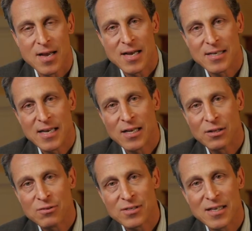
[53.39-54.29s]
You see,
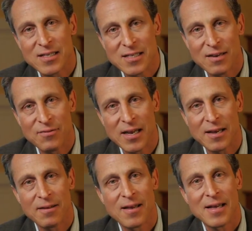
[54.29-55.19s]
gluten sensitivity,
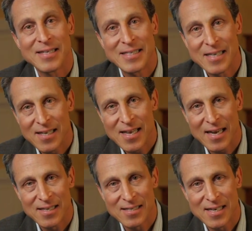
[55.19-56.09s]

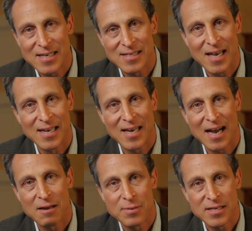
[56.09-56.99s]
celiac disease, and
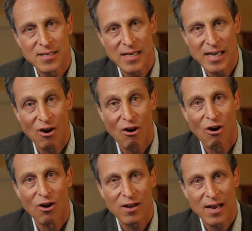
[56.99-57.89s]
diabetes are
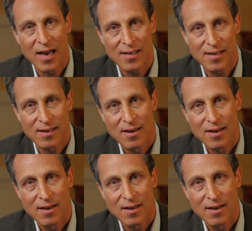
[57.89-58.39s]
all connected.